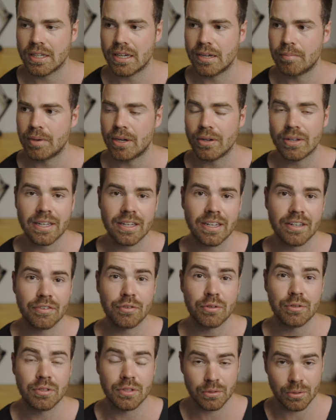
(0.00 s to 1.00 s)
Um, I'll link a
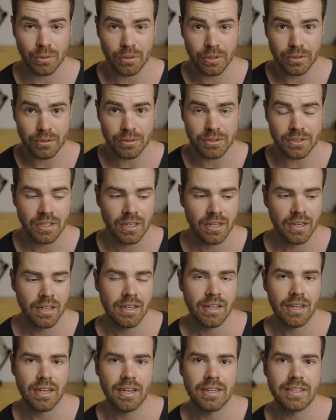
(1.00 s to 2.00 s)
few tutorials
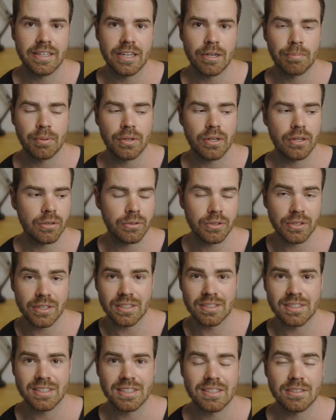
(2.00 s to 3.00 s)
uh, down below. You
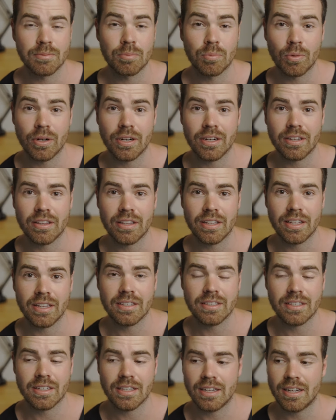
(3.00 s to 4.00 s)
can see some work
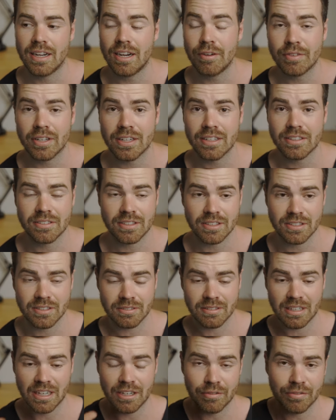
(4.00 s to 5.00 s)
that uh, I've done,
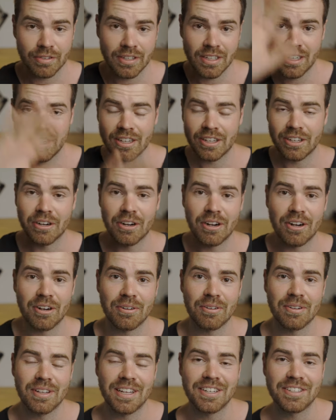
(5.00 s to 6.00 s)
just kind of, you know,
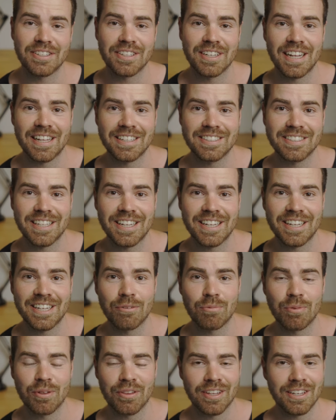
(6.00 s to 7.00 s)
I'll interlace it
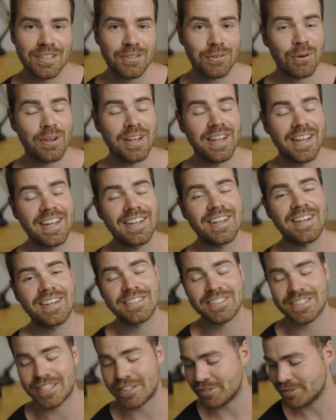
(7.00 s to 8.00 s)
in with the talking head
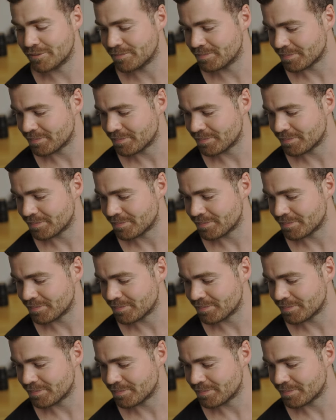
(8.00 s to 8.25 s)
kind of stuff.